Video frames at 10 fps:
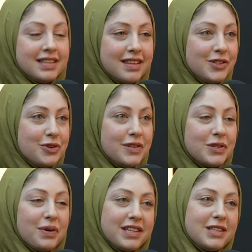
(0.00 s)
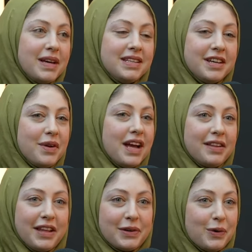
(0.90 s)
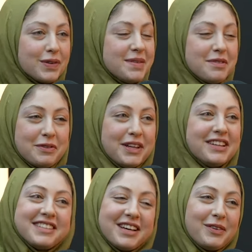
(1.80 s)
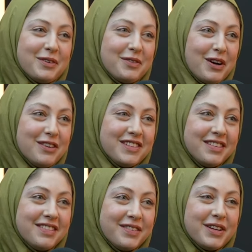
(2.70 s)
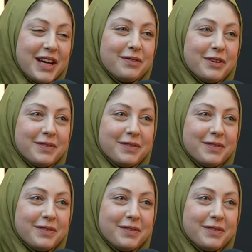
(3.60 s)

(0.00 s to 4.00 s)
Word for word: and the students who were suspended, we had like a whole team of lawyers that were involved and really helpful.